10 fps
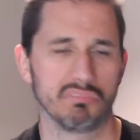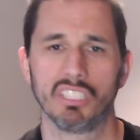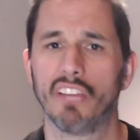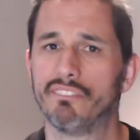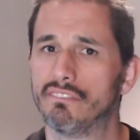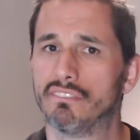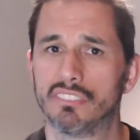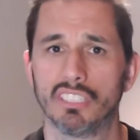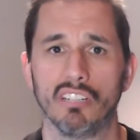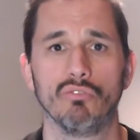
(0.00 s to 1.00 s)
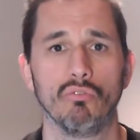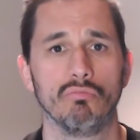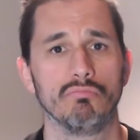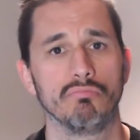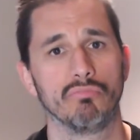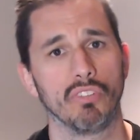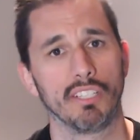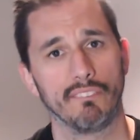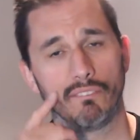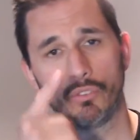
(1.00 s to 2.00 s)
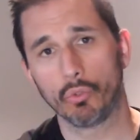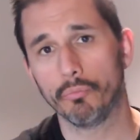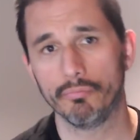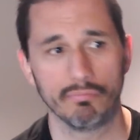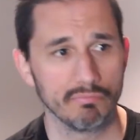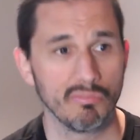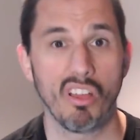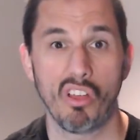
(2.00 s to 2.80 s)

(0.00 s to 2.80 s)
the fan will turn on automatically and turn off whenever the